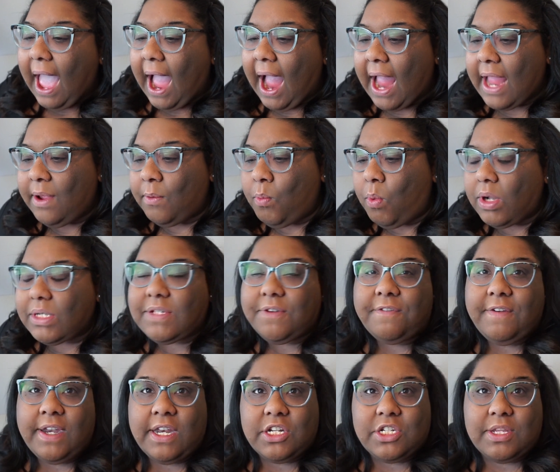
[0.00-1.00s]
I want to
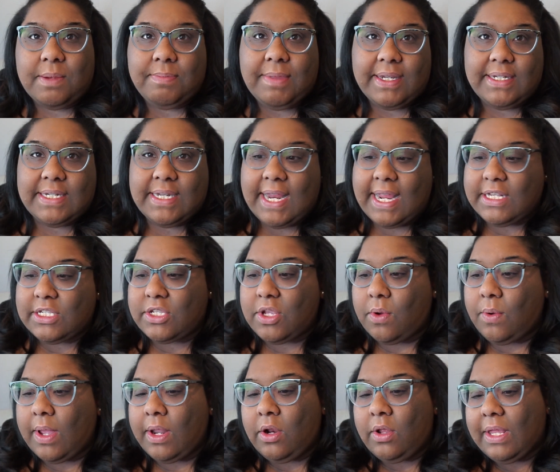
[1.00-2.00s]
finish something today,
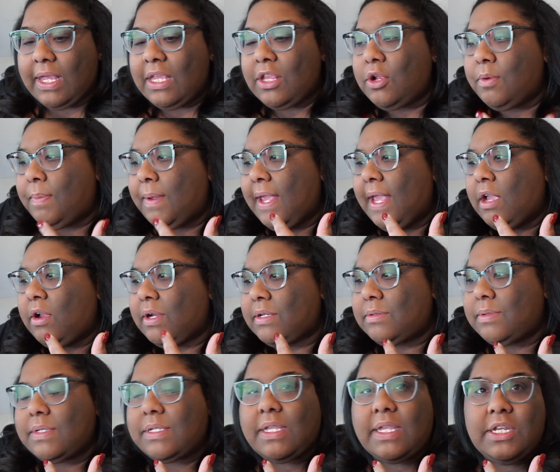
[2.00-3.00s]
so it'll either be
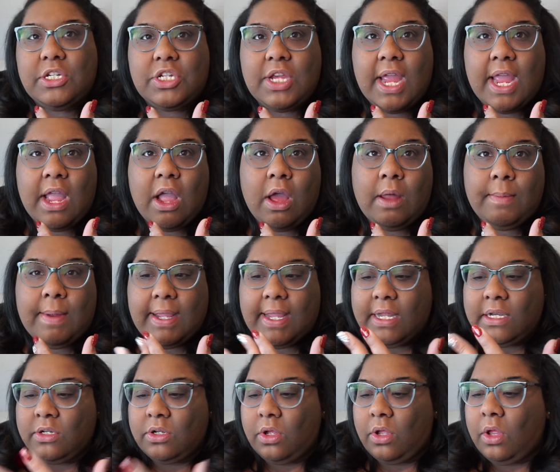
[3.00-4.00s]
Christmas Cliche on my
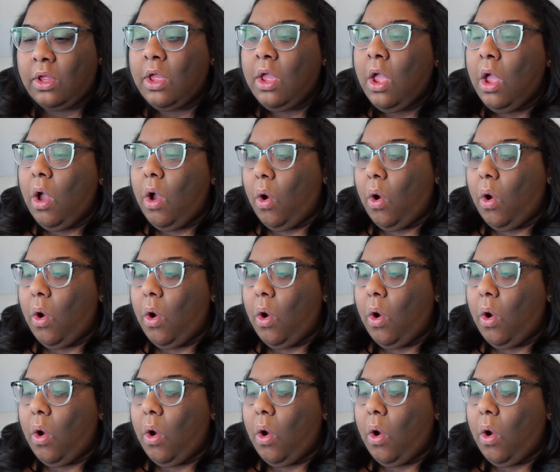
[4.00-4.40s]
Kindle,